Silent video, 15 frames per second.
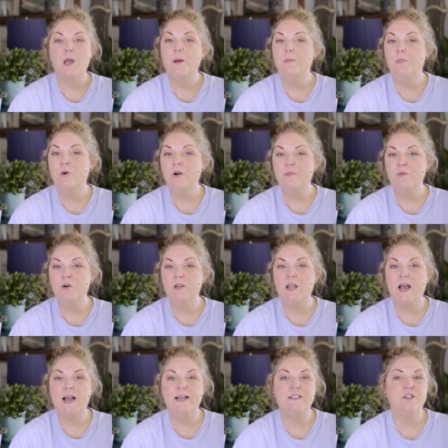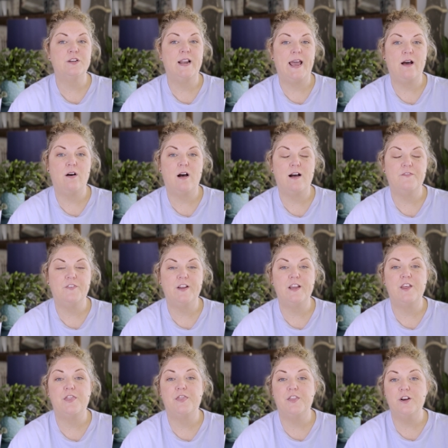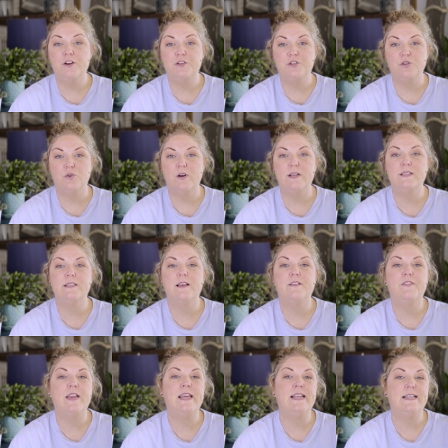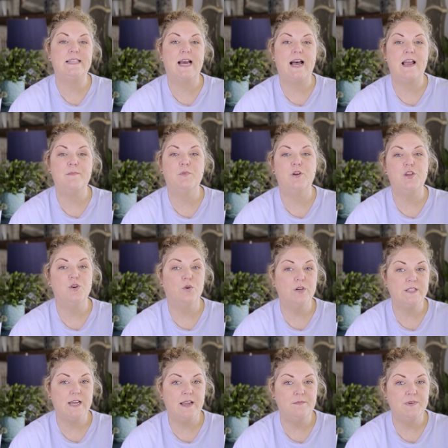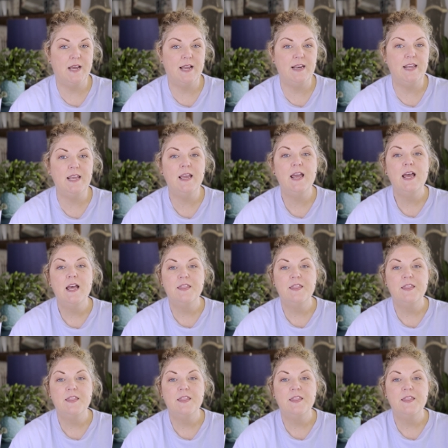More and more lines are now offering a third choice of any time or your time dining